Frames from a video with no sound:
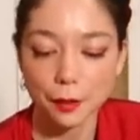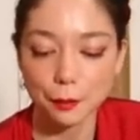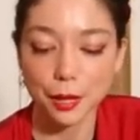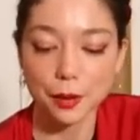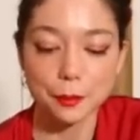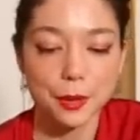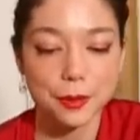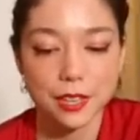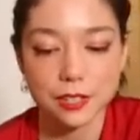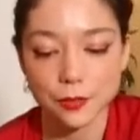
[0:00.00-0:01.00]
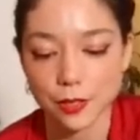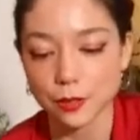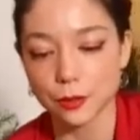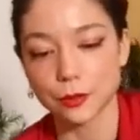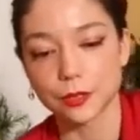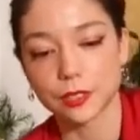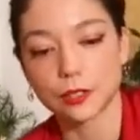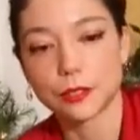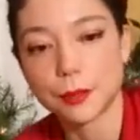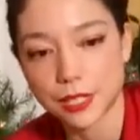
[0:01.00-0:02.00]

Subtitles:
But maybe that is fault. Ooh, a ribbon